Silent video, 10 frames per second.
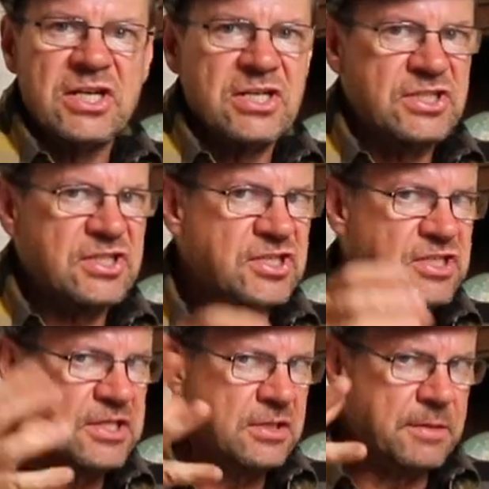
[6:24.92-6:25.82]

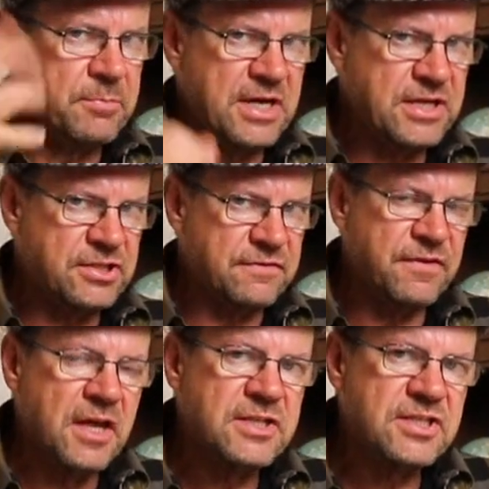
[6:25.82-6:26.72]
Still
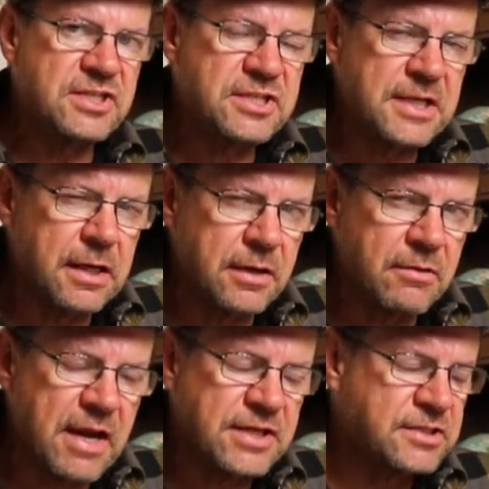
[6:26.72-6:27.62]
abrasive, still
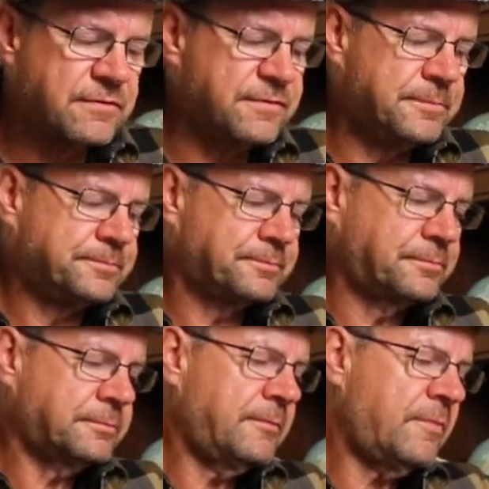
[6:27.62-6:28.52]
aggressive.
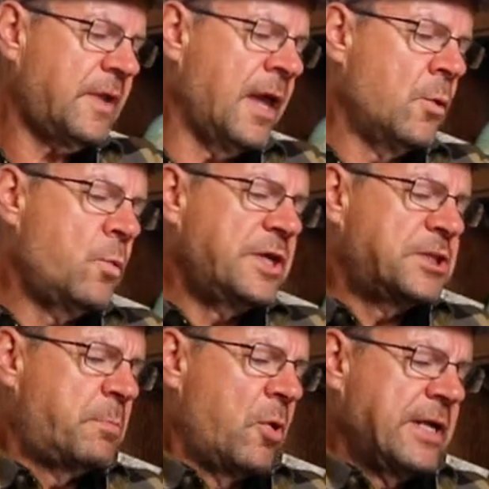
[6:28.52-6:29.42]
At
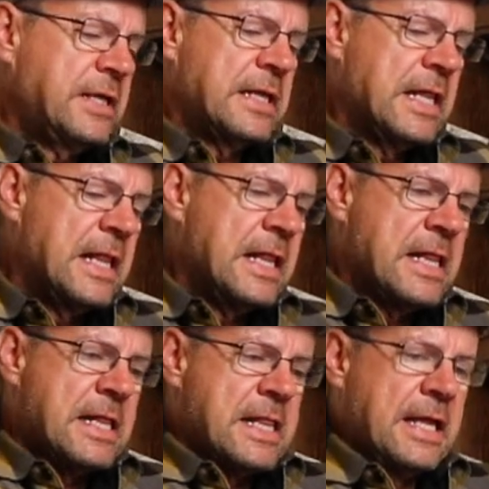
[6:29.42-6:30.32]
which point,
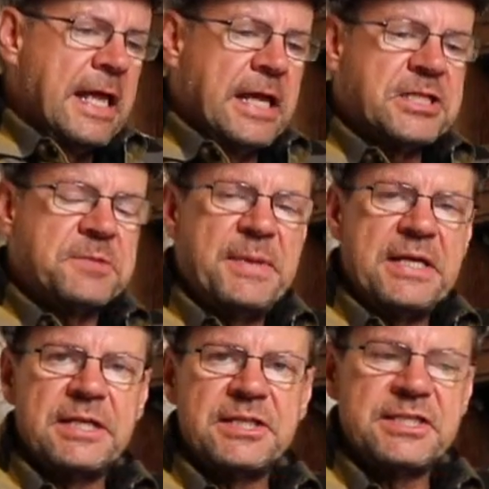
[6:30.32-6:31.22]

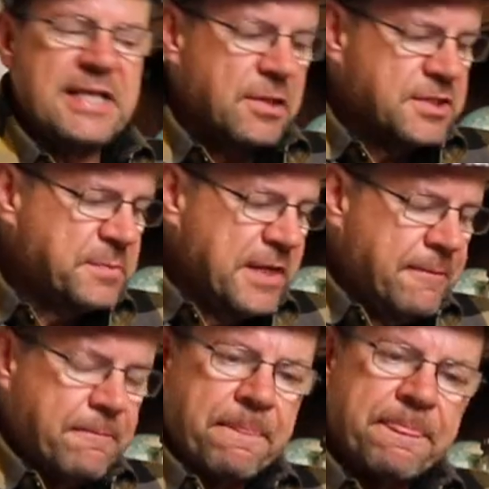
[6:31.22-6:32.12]
experience tells
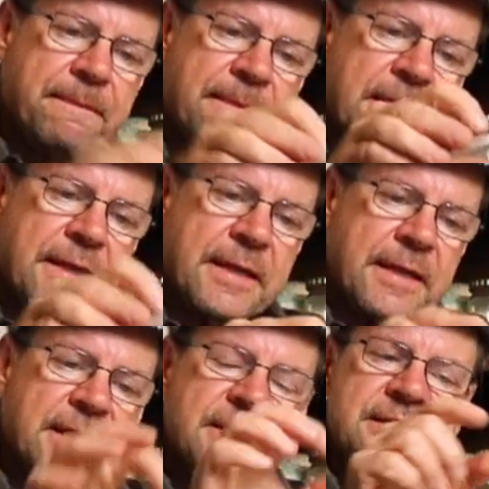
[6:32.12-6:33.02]
me,
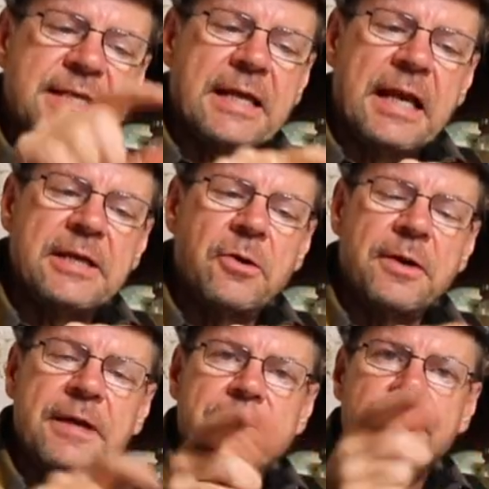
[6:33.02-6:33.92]
stick a lid
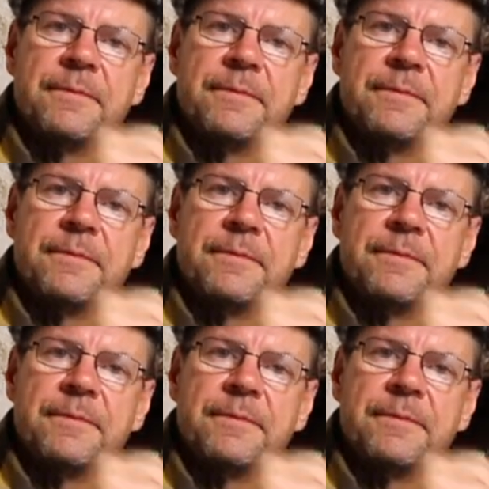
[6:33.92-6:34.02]
on it,